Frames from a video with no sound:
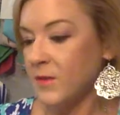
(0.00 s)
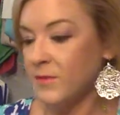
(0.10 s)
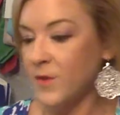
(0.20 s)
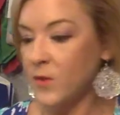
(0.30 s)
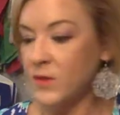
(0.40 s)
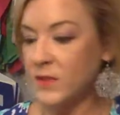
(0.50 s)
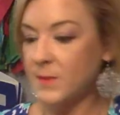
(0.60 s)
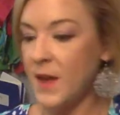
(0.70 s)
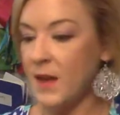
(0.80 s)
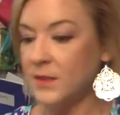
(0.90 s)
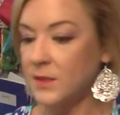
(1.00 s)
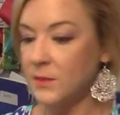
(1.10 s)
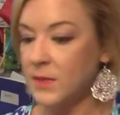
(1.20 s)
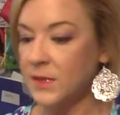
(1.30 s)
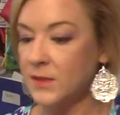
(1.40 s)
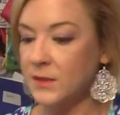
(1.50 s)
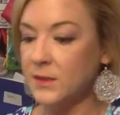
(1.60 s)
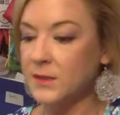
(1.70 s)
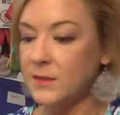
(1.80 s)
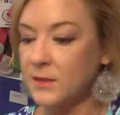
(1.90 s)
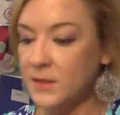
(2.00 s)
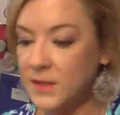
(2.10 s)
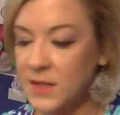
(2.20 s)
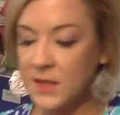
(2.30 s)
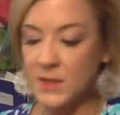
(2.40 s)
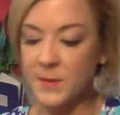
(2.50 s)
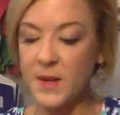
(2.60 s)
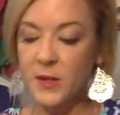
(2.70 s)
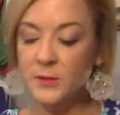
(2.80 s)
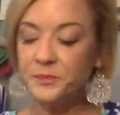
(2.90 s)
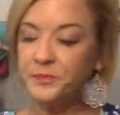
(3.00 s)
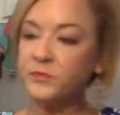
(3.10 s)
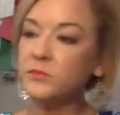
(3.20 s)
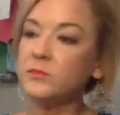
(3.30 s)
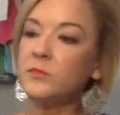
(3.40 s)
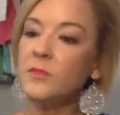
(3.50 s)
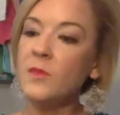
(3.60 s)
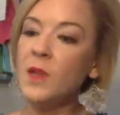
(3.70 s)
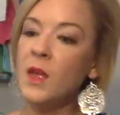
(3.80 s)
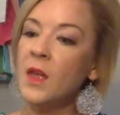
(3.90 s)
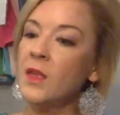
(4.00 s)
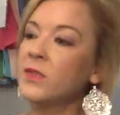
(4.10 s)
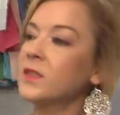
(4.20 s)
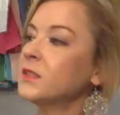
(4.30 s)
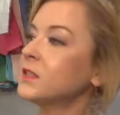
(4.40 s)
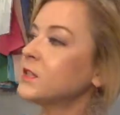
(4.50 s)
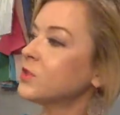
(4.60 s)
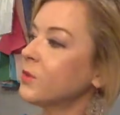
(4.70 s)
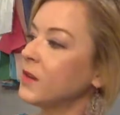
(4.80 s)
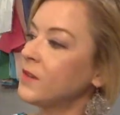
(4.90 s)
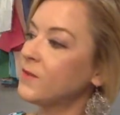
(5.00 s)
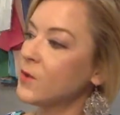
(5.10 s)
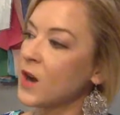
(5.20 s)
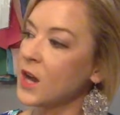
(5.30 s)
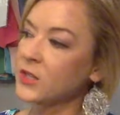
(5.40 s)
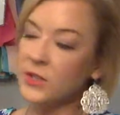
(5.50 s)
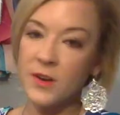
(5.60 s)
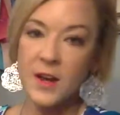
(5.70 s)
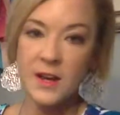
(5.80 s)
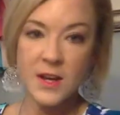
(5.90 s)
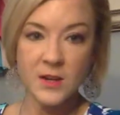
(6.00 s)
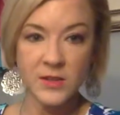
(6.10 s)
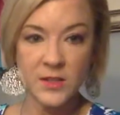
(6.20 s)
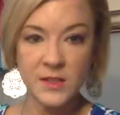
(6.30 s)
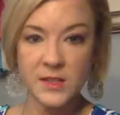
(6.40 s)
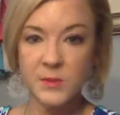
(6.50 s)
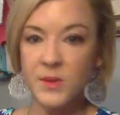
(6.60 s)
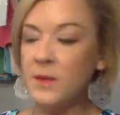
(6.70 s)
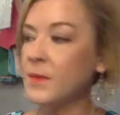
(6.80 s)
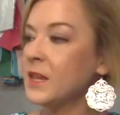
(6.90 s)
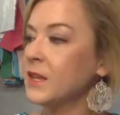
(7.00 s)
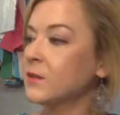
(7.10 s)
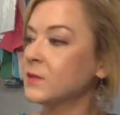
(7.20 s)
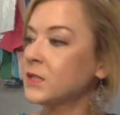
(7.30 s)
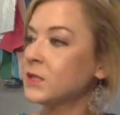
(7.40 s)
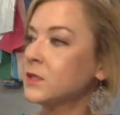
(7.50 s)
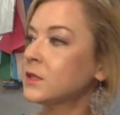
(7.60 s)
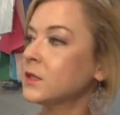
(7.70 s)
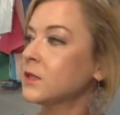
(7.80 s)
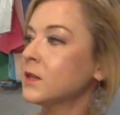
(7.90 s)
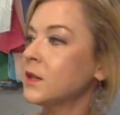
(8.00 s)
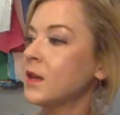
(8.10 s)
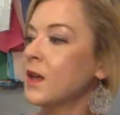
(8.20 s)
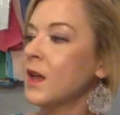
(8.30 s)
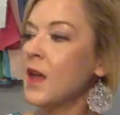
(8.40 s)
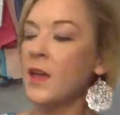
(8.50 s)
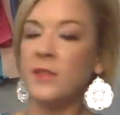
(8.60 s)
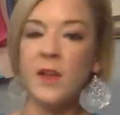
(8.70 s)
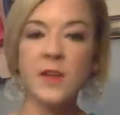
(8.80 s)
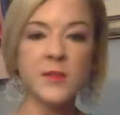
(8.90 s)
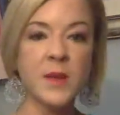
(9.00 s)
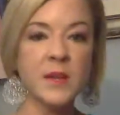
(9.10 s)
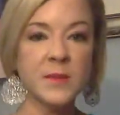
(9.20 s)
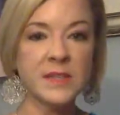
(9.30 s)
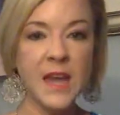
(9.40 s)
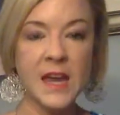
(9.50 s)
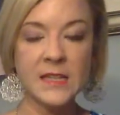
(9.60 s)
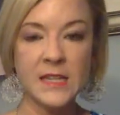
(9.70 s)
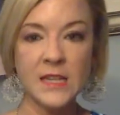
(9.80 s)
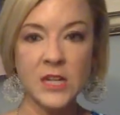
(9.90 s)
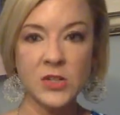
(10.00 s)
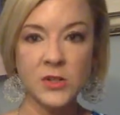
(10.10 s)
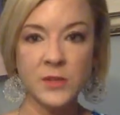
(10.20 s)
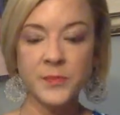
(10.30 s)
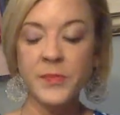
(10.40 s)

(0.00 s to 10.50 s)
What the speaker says: to fold this back so we can see this better. This is the $2,400 right here. So this is one of the mediums, and the other medium is the $1,800.